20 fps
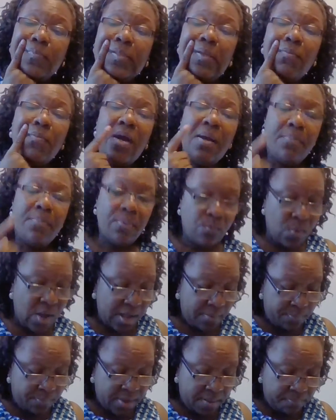
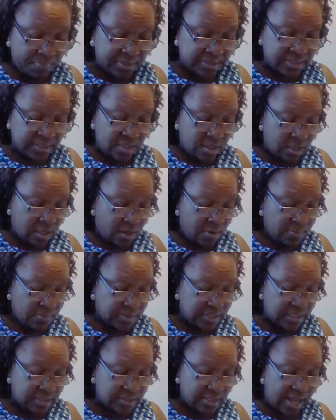While Pepperton
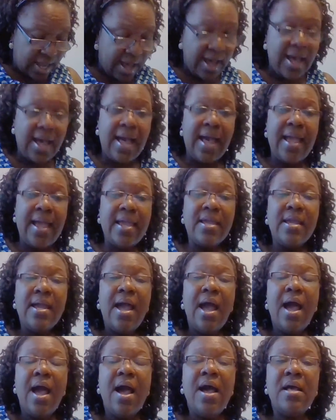closed his eye,
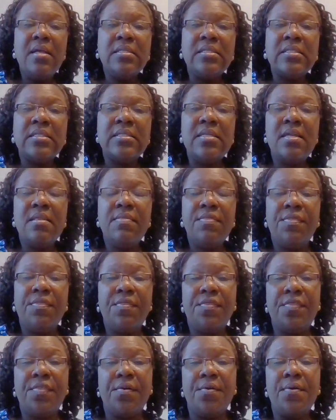Hudson
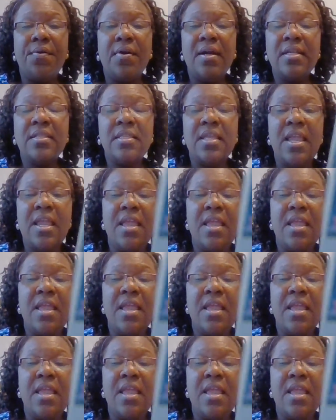thought